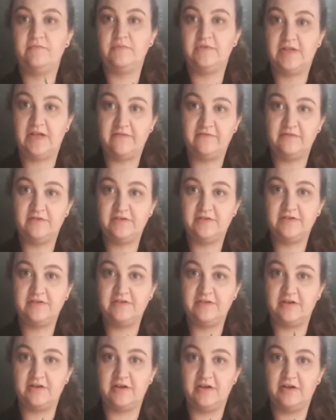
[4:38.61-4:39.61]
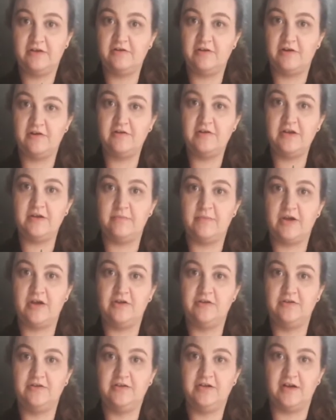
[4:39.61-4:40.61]
lavender that I grow in my
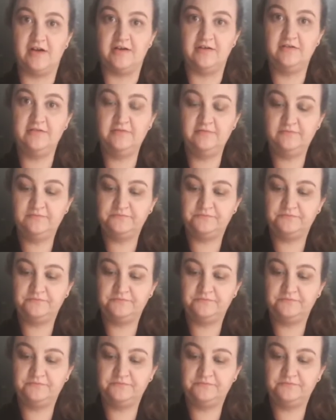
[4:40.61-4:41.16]
own garden.